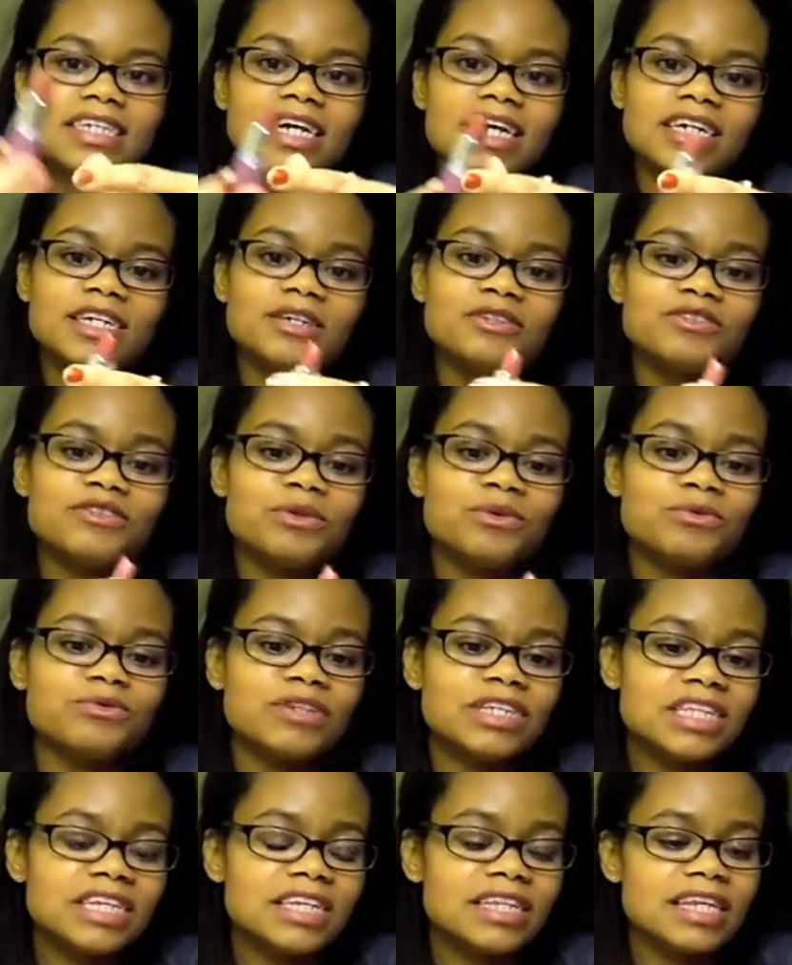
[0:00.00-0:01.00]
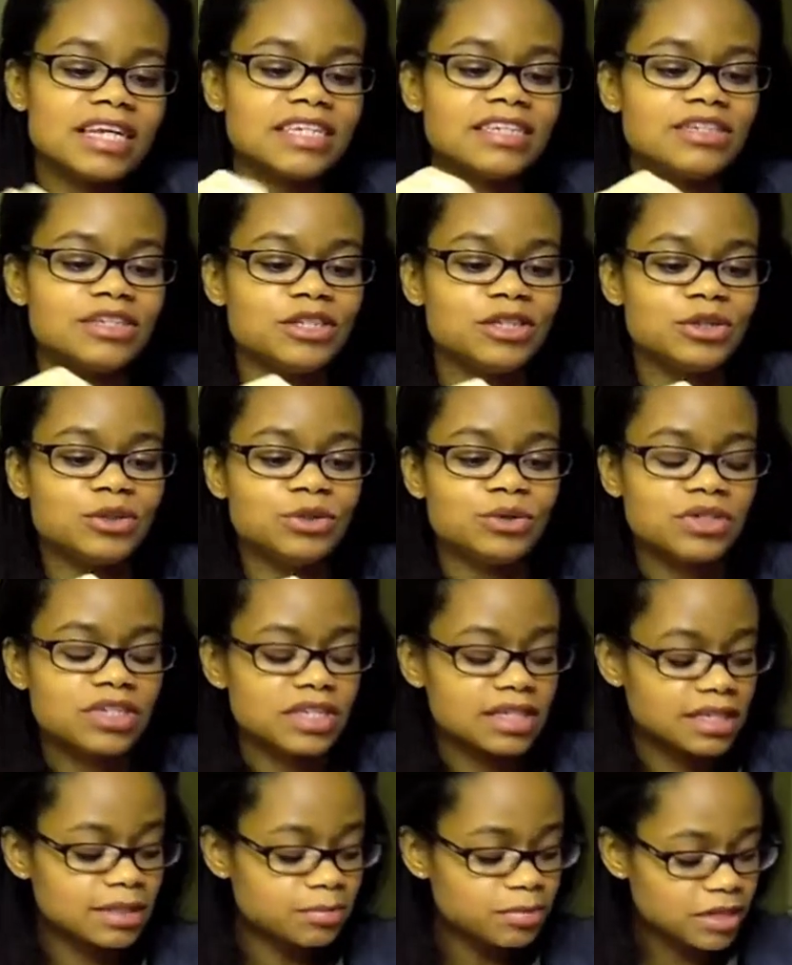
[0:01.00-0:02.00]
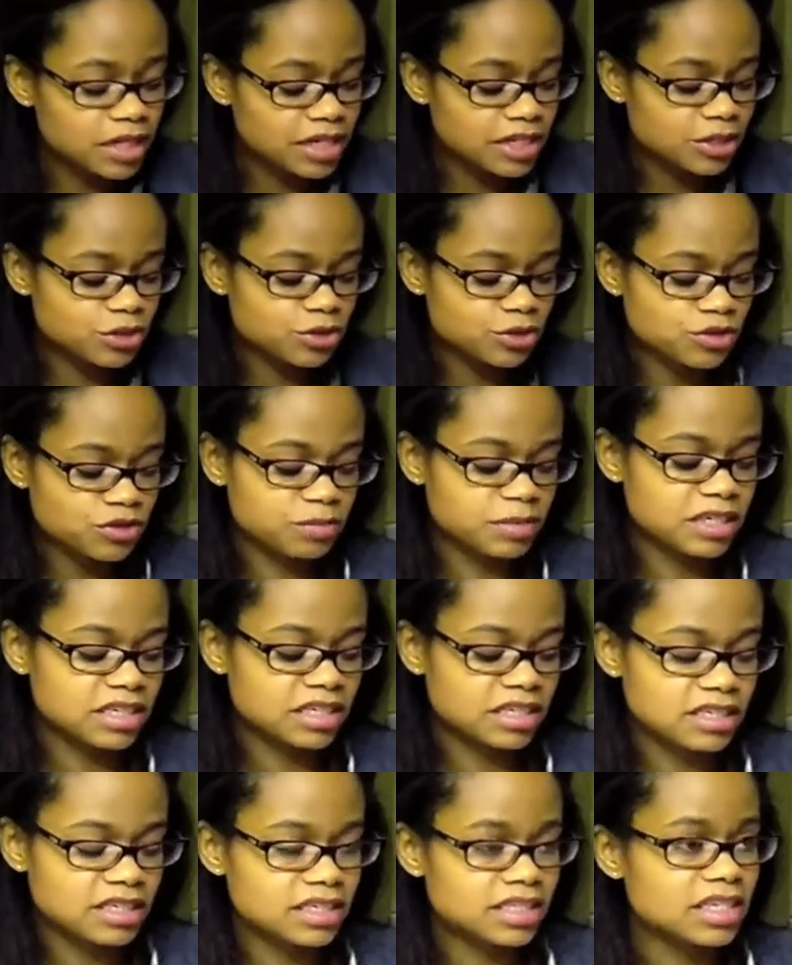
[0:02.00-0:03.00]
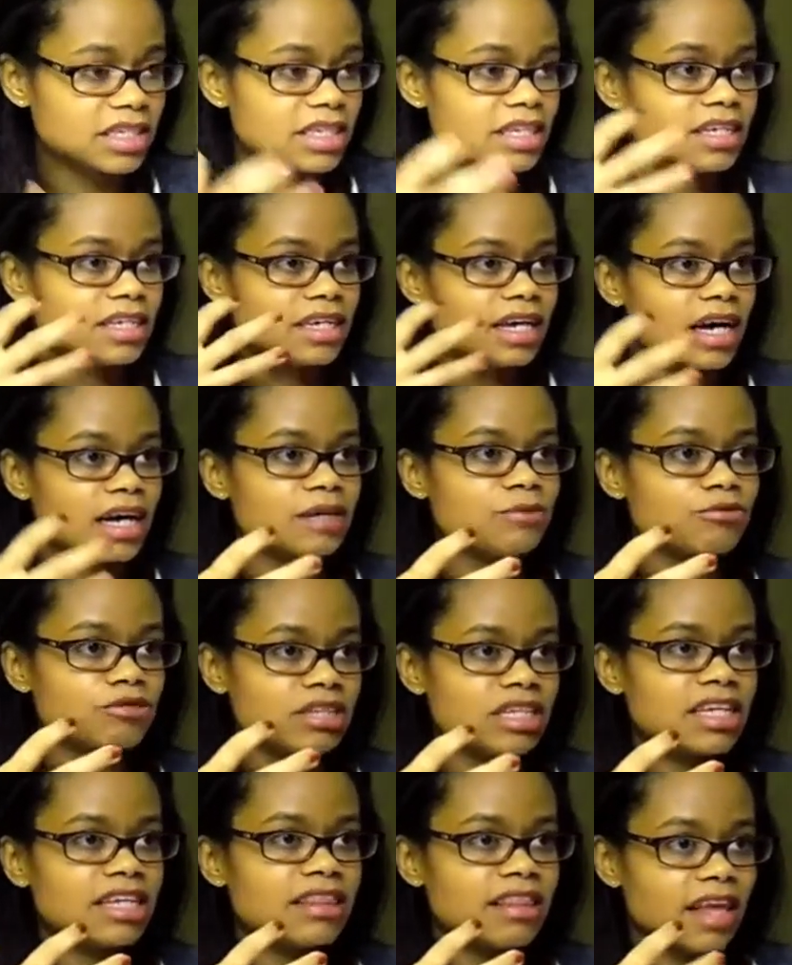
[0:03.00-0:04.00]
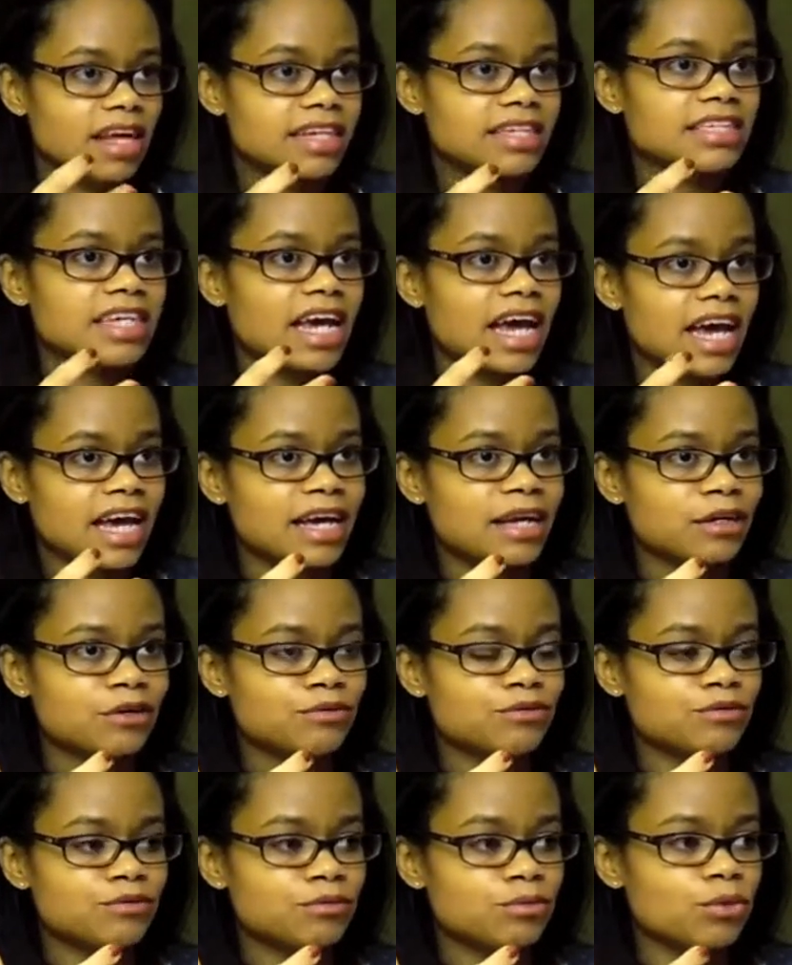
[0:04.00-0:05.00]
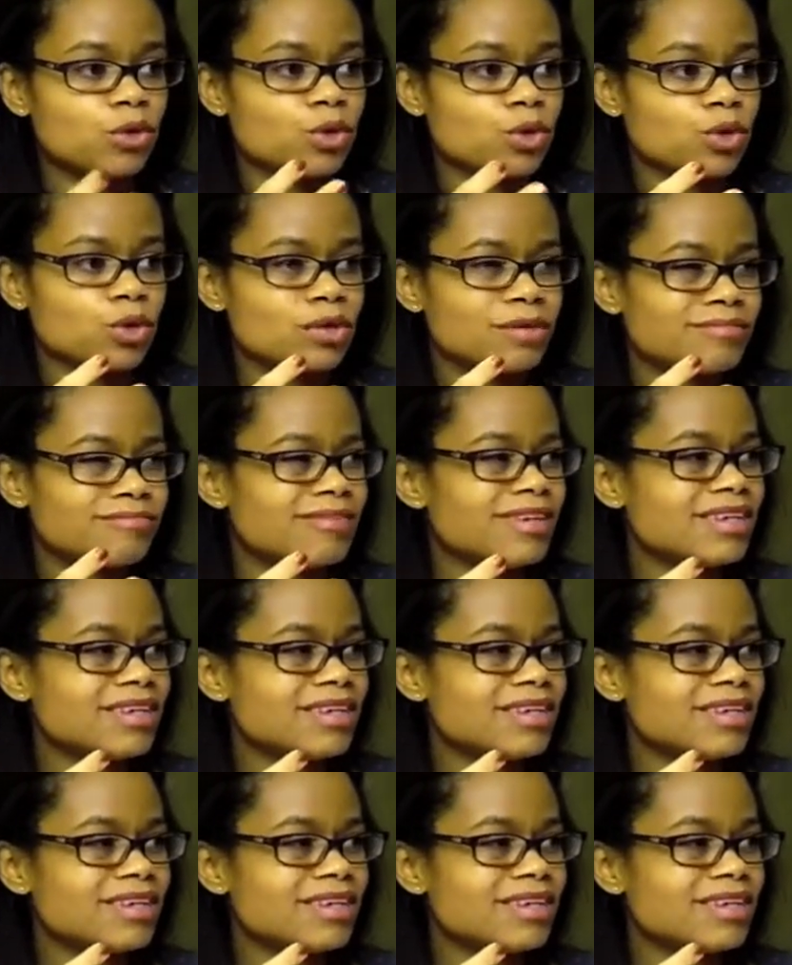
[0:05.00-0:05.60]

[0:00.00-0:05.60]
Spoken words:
I also really like to use lip liners because I really like to have more